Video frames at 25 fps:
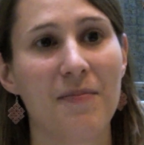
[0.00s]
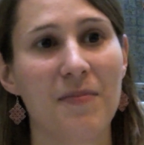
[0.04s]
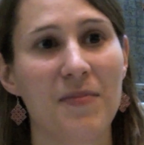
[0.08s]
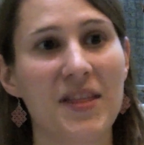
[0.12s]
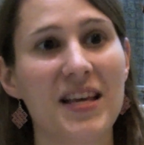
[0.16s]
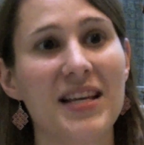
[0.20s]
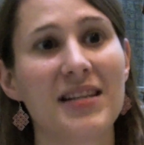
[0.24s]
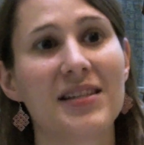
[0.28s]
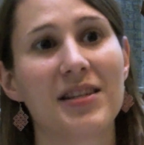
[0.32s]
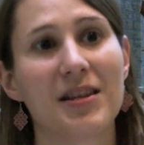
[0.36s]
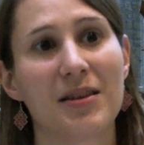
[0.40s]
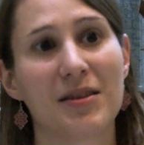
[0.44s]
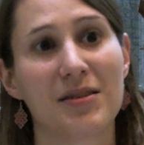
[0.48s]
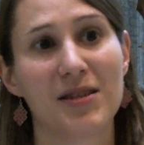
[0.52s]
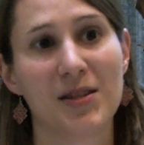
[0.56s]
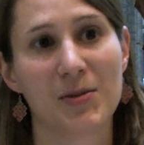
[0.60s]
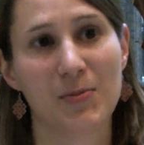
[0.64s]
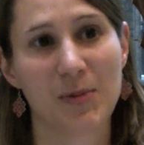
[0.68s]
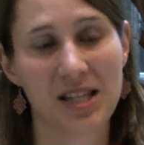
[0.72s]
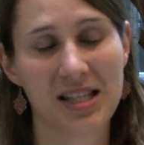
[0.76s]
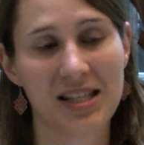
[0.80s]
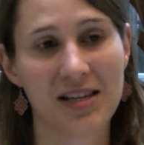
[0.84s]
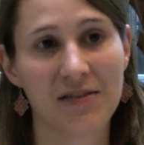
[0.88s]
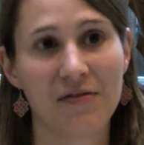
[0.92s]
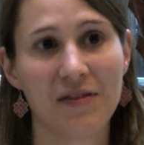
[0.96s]
These go
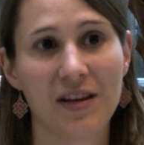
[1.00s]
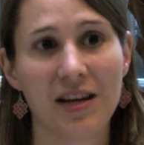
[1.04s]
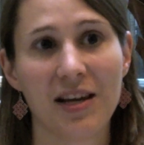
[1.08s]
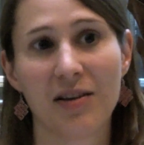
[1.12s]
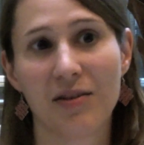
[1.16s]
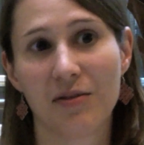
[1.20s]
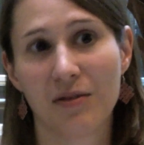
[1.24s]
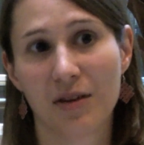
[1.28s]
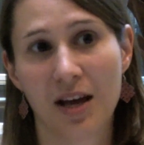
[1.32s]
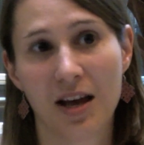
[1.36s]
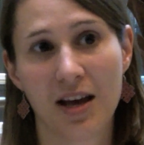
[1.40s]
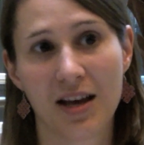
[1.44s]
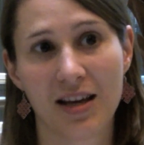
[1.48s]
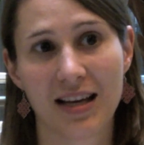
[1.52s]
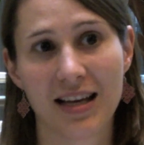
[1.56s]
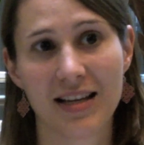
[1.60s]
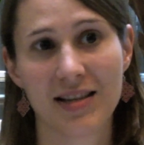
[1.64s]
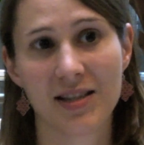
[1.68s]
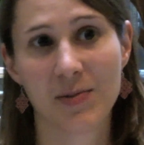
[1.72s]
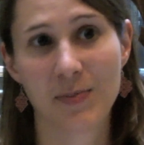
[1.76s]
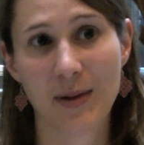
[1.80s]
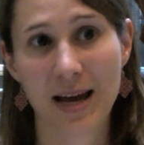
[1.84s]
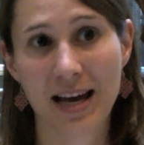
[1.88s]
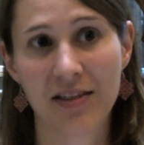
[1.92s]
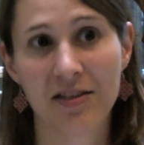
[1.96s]
specific
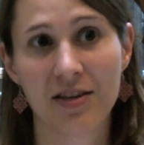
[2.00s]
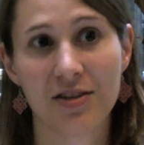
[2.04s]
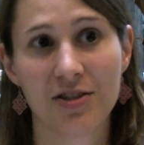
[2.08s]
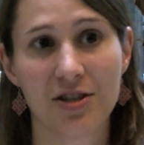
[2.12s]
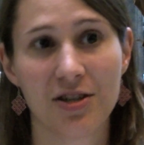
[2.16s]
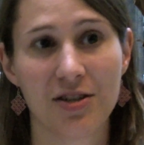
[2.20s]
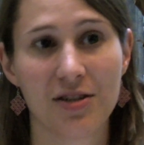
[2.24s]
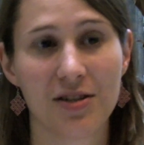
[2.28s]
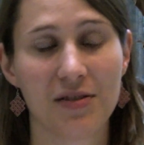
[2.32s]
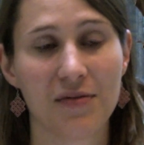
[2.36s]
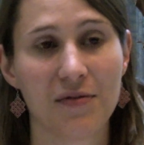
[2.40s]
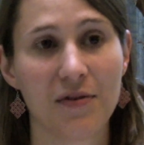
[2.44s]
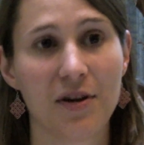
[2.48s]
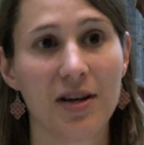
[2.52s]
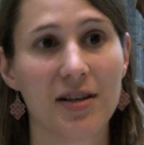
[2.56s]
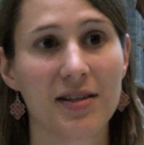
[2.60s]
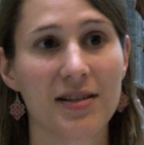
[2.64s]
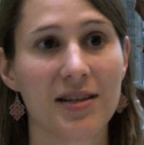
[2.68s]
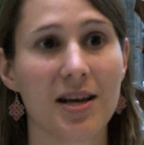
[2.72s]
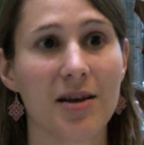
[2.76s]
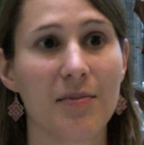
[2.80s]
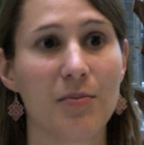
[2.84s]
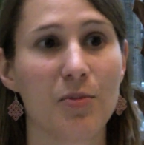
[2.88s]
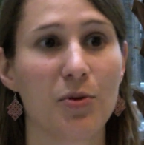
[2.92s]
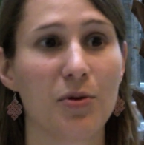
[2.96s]
against pathogens. For
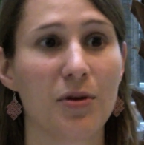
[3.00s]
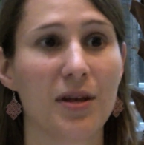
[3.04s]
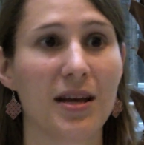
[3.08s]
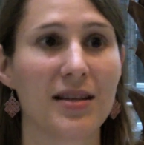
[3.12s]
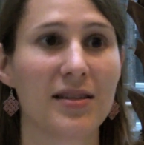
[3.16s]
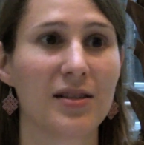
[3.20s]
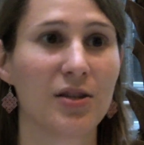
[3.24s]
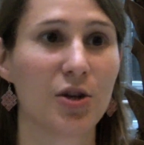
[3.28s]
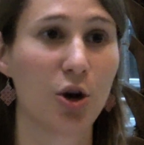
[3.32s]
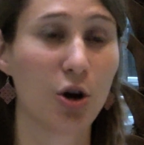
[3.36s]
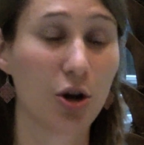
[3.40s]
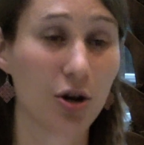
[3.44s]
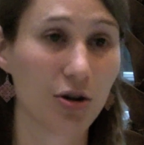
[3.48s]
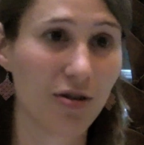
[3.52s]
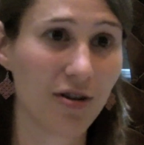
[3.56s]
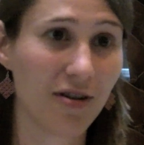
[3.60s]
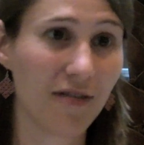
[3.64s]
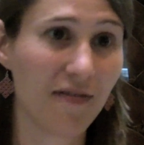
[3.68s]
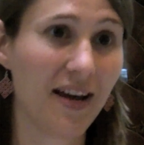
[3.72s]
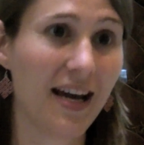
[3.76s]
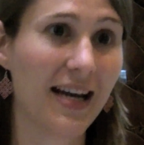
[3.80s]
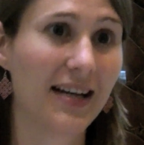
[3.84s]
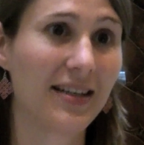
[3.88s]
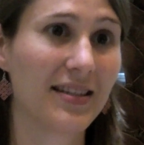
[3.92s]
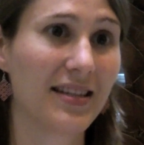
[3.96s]
example, there's cholera
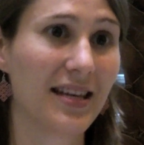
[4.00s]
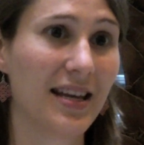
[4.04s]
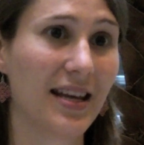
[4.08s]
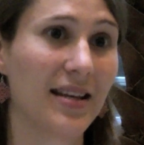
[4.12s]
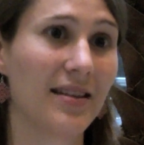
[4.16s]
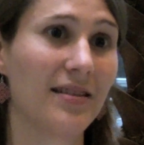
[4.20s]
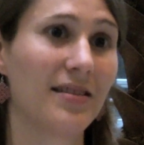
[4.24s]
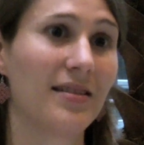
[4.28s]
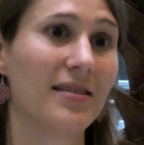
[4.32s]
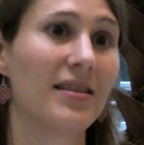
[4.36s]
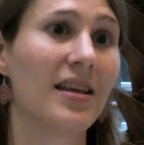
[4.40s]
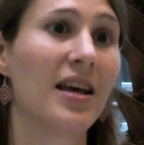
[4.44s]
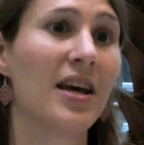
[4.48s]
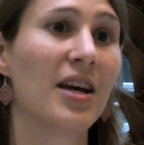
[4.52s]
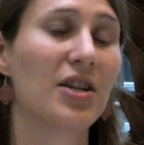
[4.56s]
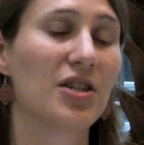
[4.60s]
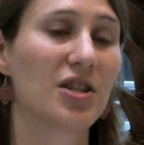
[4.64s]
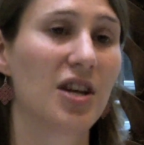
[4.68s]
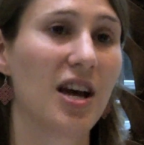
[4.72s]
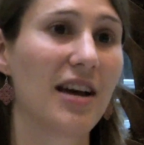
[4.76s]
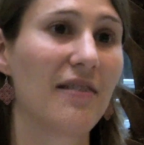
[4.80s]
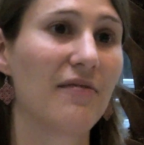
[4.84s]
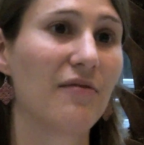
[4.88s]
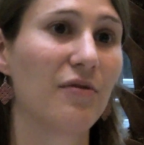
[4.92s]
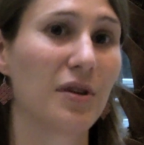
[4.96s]
vaccines,
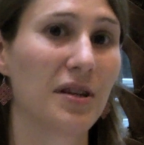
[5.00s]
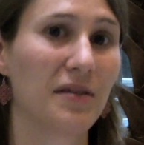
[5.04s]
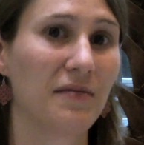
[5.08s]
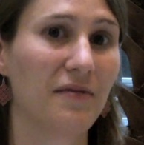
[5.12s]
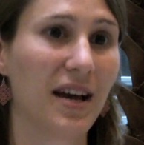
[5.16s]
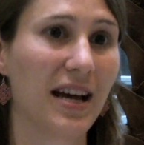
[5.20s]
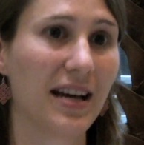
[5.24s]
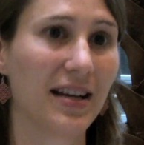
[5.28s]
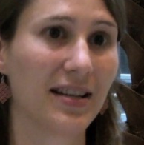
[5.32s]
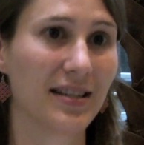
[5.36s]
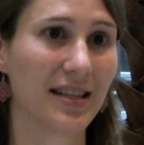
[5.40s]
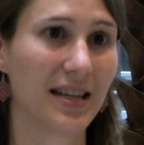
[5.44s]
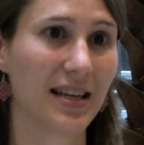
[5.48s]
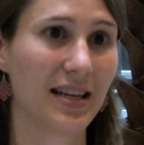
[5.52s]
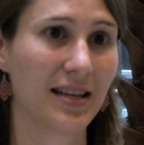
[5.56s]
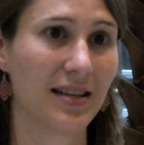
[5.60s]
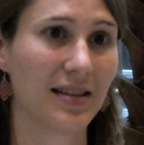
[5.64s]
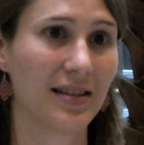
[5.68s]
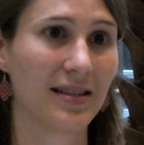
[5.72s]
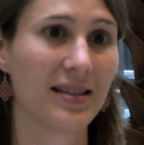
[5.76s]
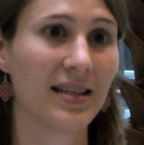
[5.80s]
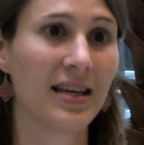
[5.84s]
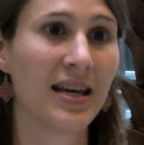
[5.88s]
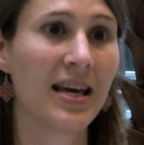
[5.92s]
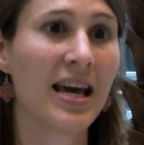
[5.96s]
typhoid
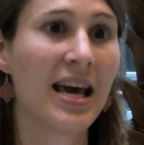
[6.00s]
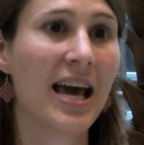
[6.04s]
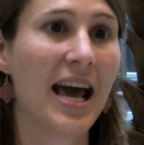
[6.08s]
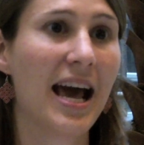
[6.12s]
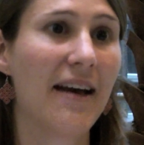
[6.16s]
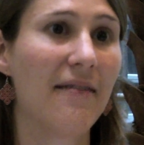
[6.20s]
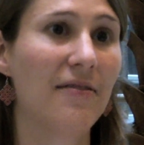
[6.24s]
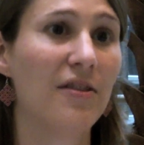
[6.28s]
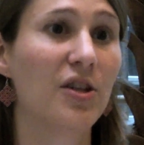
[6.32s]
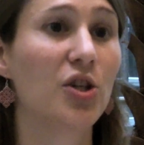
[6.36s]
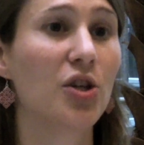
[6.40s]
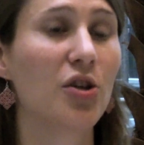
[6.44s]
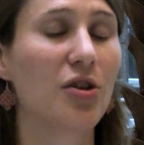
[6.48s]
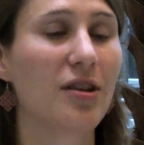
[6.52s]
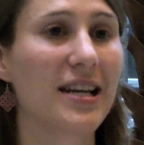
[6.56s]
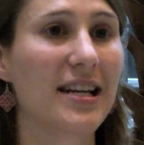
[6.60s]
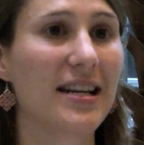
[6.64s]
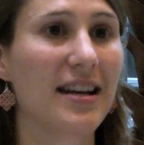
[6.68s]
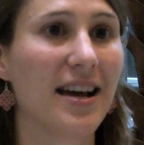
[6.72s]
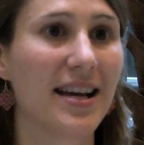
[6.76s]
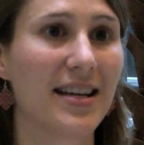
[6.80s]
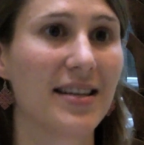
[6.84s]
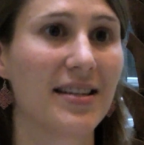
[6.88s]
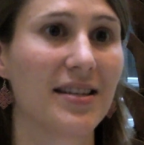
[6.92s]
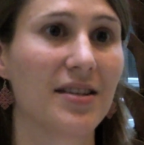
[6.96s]
vaccines, and the newly
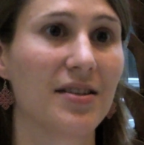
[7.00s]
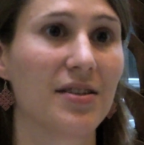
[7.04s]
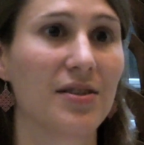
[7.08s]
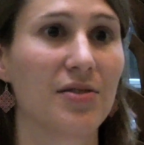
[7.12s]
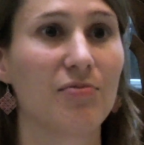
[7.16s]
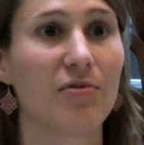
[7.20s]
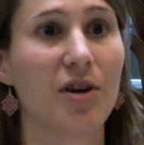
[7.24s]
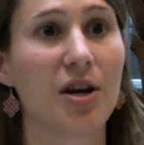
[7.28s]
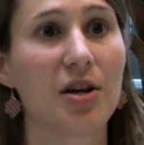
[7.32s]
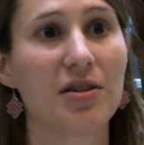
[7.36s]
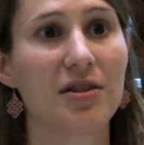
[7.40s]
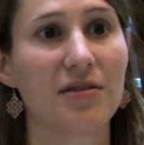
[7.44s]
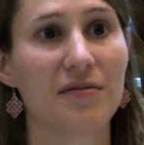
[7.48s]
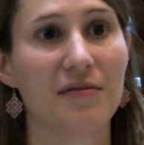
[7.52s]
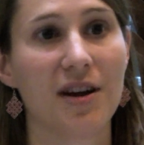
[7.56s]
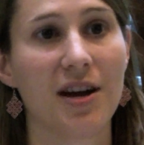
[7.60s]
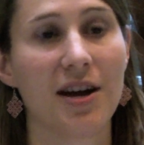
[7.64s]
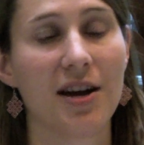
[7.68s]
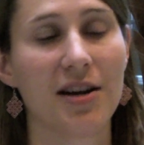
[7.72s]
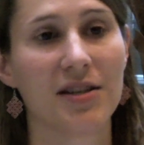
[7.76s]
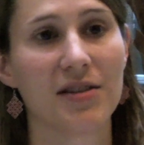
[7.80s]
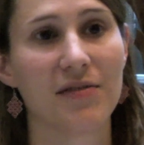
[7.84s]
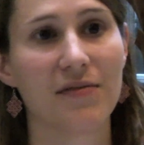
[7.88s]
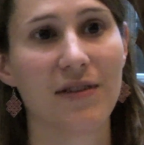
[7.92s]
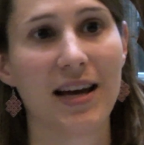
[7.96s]
licensed
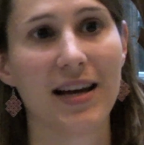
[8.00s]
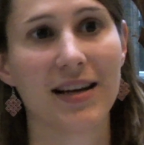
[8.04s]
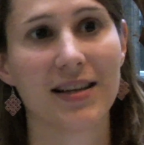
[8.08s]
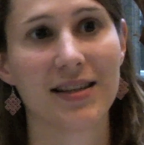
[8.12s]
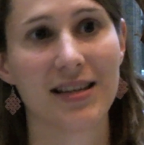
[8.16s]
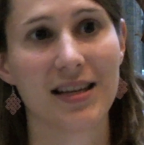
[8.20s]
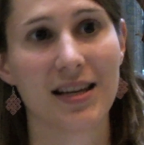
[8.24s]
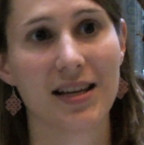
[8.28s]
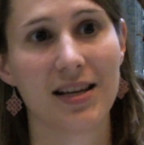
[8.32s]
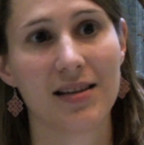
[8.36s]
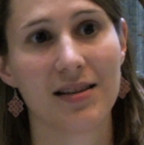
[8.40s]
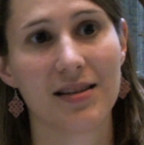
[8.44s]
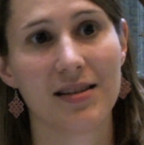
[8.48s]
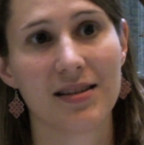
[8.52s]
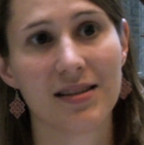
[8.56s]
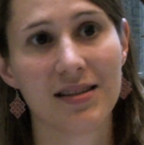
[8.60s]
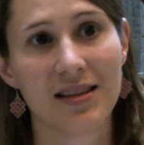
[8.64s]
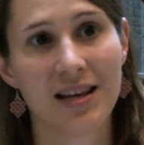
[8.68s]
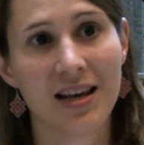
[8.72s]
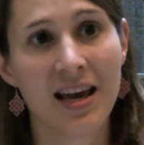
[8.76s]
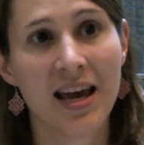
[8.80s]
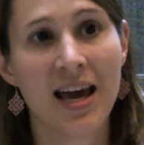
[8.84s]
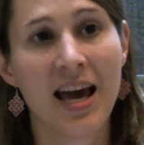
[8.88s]
rotavirus vaccines.